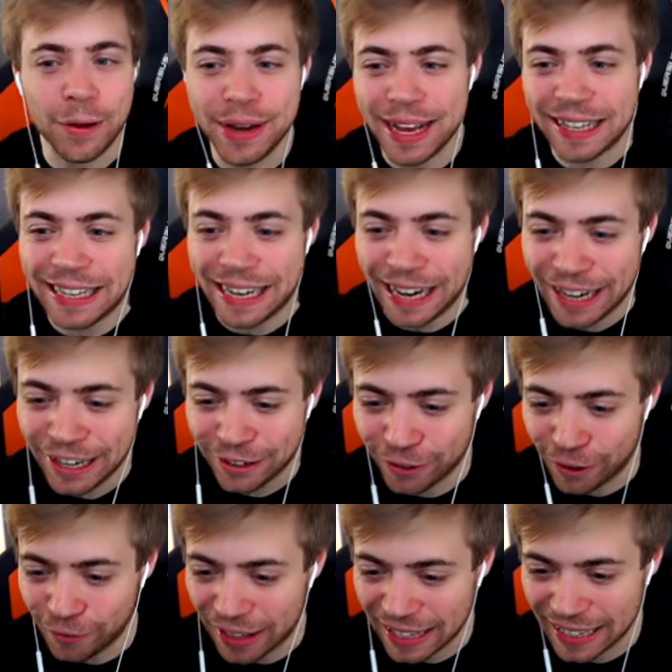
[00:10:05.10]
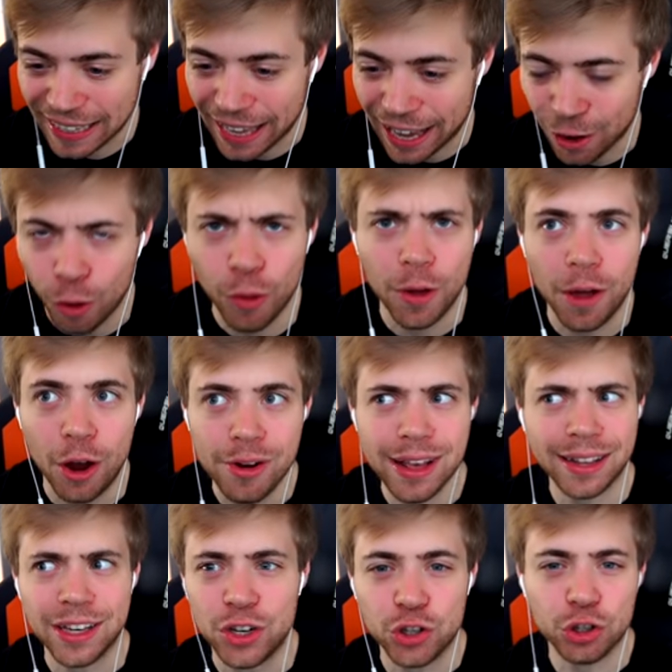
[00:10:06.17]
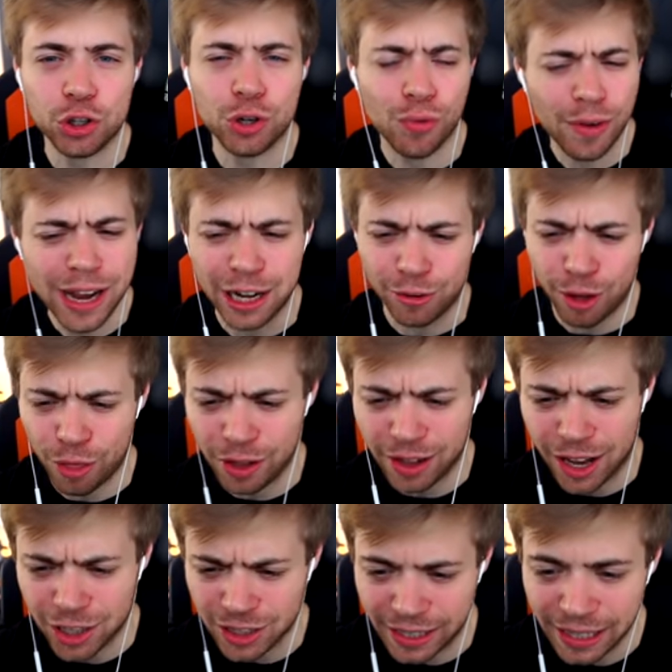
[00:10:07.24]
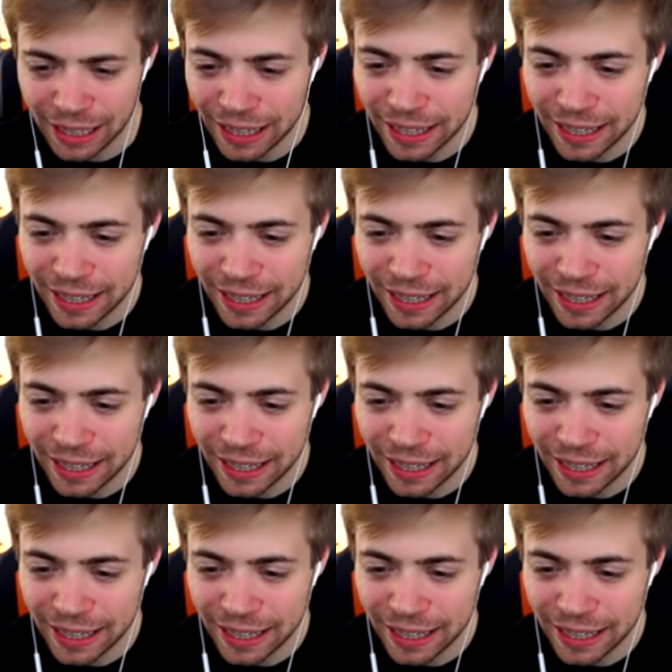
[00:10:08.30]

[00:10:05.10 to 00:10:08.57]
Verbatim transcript: O D S T intro. That's sick. Or the O D S T trailer, I think, actually.